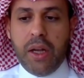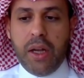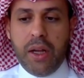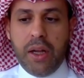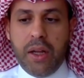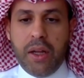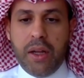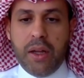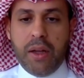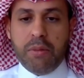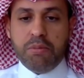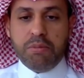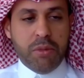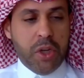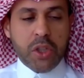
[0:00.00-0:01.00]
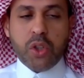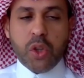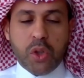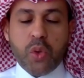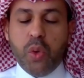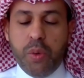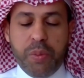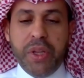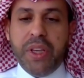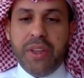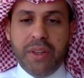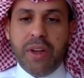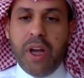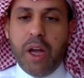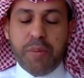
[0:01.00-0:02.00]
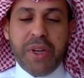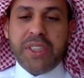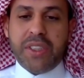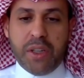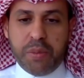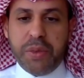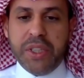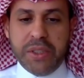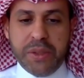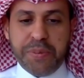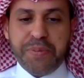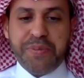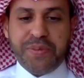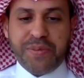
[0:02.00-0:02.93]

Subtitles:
It will be a masterpiece.